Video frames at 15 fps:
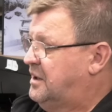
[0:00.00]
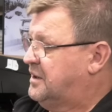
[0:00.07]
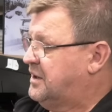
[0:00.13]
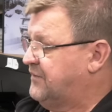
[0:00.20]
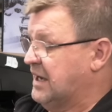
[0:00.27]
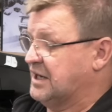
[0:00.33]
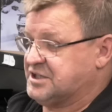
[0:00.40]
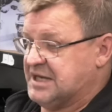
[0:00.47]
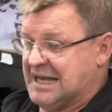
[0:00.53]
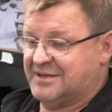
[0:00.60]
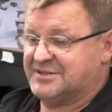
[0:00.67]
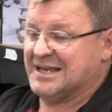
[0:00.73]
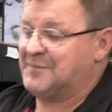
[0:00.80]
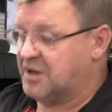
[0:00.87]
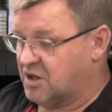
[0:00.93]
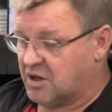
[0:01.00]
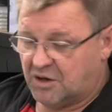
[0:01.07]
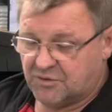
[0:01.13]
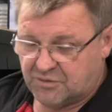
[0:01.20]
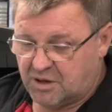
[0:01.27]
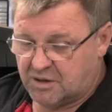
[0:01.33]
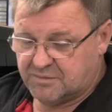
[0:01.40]
they've actually had something go
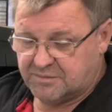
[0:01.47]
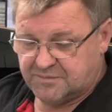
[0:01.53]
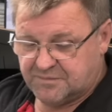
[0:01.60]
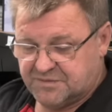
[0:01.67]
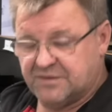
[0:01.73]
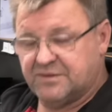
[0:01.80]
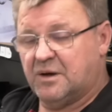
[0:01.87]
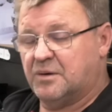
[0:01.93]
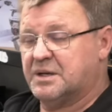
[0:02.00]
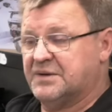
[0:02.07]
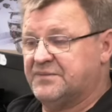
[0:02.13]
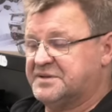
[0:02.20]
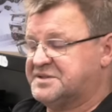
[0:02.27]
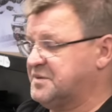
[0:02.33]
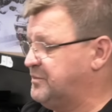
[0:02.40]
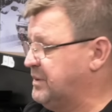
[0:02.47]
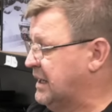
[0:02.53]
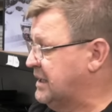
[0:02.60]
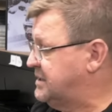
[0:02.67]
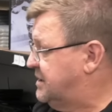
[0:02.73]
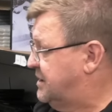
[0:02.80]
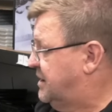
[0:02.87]
wrong, then they'll give us a
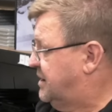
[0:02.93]
buzz.